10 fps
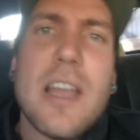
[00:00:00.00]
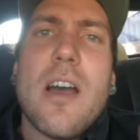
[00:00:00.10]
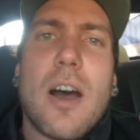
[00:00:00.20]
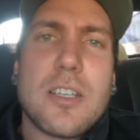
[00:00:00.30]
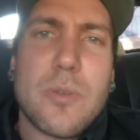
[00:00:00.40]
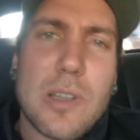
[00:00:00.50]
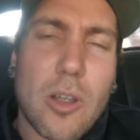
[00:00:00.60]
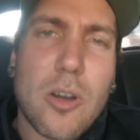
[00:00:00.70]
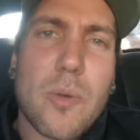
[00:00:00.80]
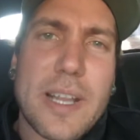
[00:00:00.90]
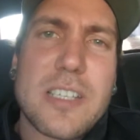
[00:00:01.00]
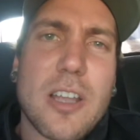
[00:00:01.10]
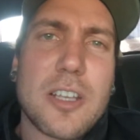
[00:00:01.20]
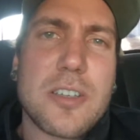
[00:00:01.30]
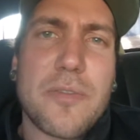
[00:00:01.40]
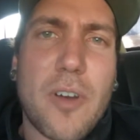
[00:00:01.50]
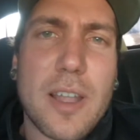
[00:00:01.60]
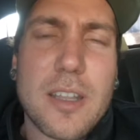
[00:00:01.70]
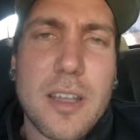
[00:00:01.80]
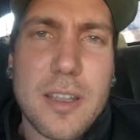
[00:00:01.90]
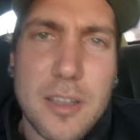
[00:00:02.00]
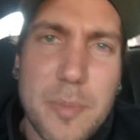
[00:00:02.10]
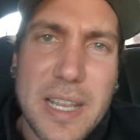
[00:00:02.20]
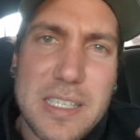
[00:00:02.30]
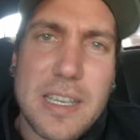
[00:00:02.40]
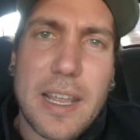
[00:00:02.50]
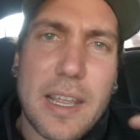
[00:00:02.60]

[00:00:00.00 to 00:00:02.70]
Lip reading: I do a lot of research to find the best